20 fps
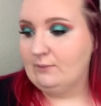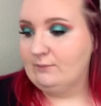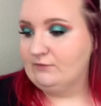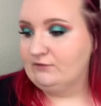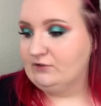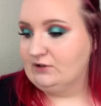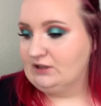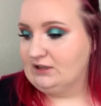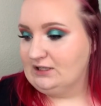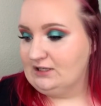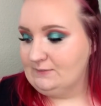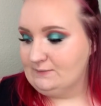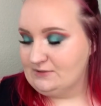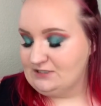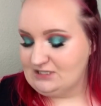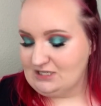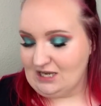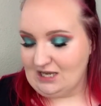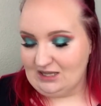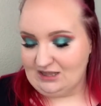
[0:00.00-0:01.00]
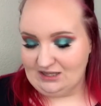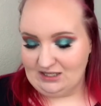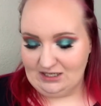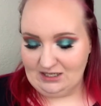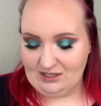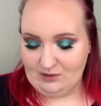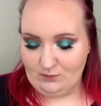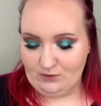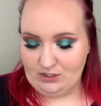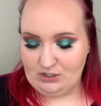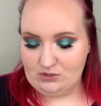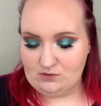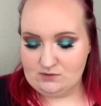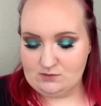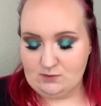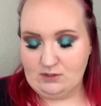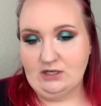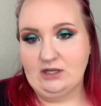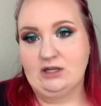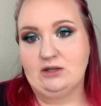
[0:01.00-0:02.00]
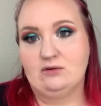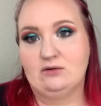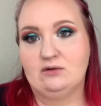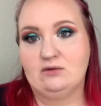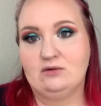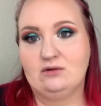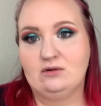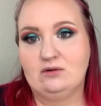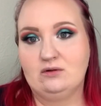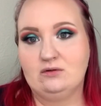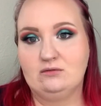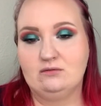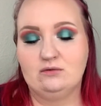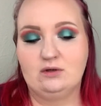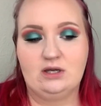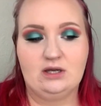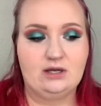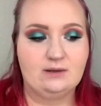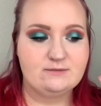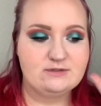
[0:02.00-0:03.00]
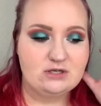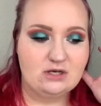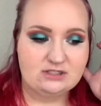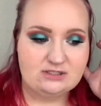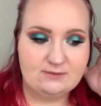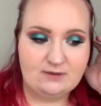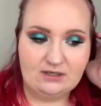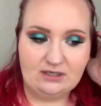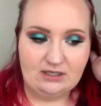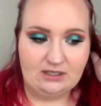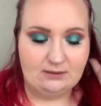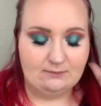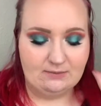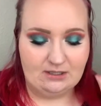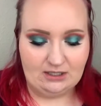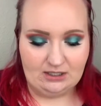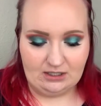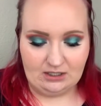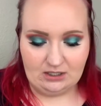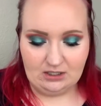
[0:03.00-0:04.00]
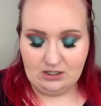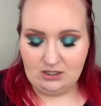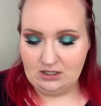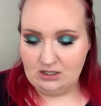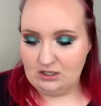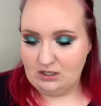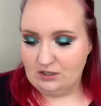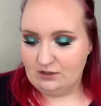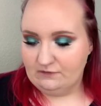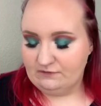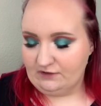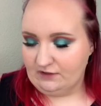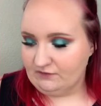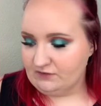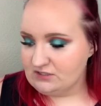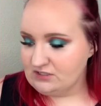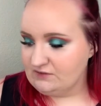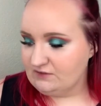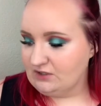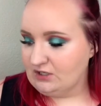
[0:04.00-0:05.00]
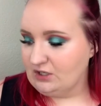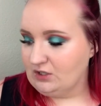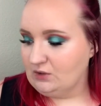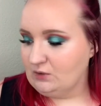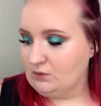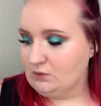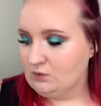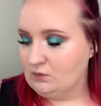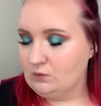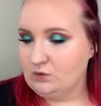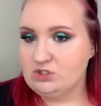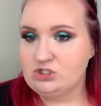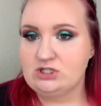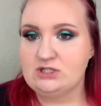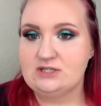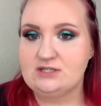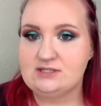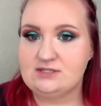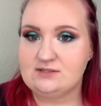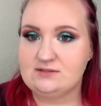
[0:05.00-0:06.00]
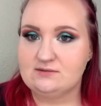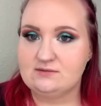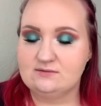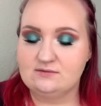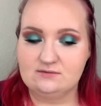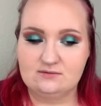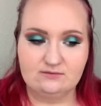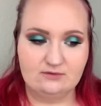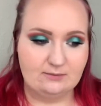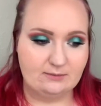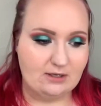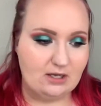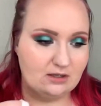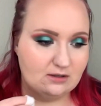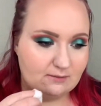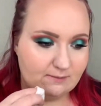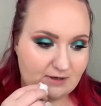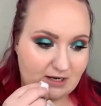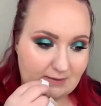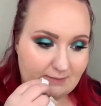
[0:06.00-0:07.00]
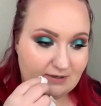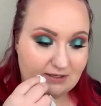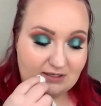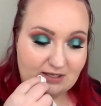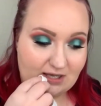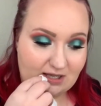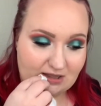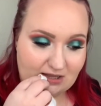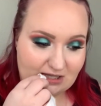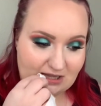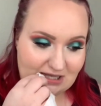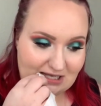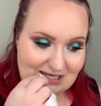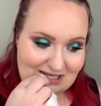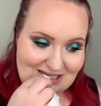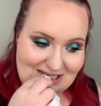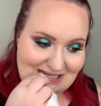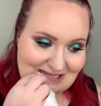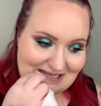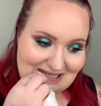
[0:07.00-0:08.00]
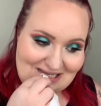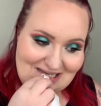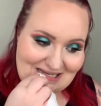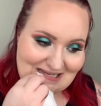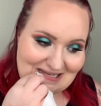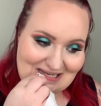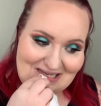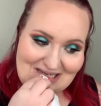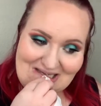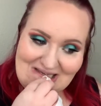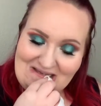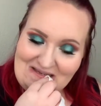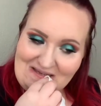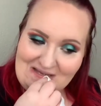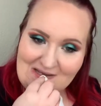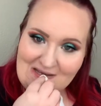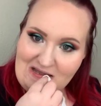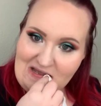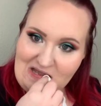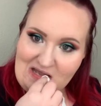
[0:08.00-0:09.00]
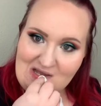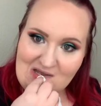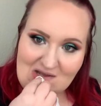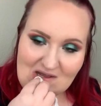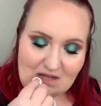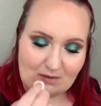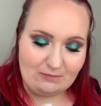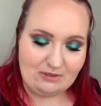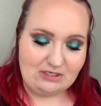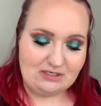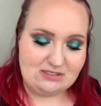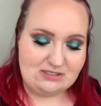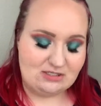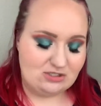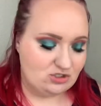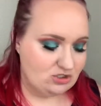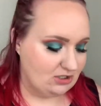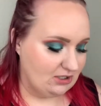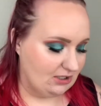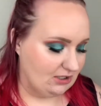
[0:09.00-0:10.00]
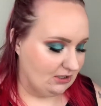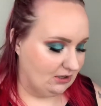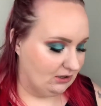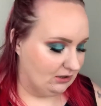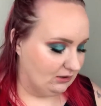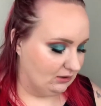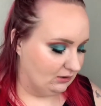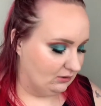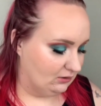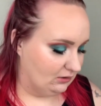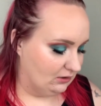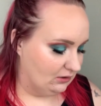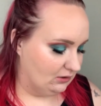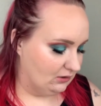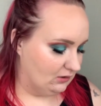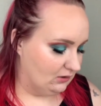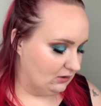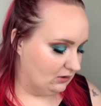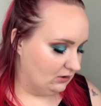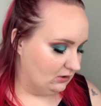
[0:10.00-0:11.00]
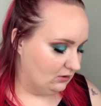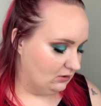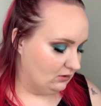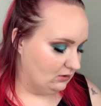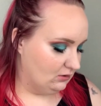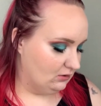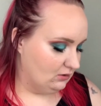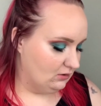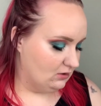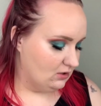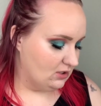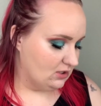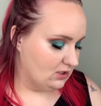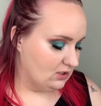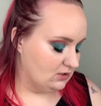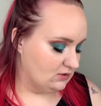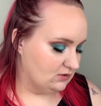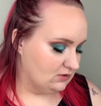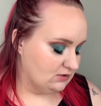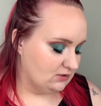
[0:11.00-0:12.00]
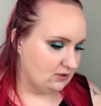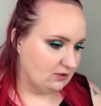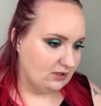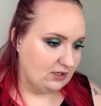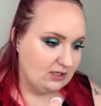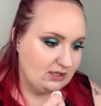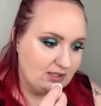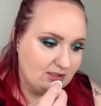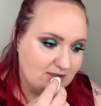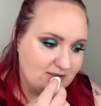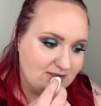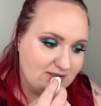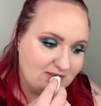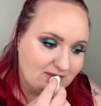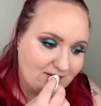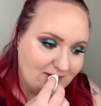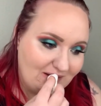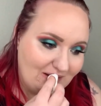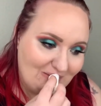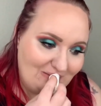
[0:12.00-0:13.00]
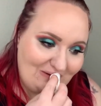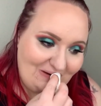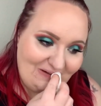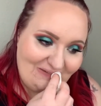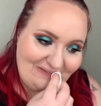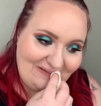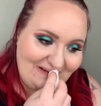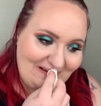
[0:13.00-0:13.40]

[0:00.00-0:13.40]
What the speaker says: For lips, I think I want to use what I talked about in my favorites video, which is from ColourPop and Kathleen Lights. It is the shade Lucky Star. I think the sticker came off.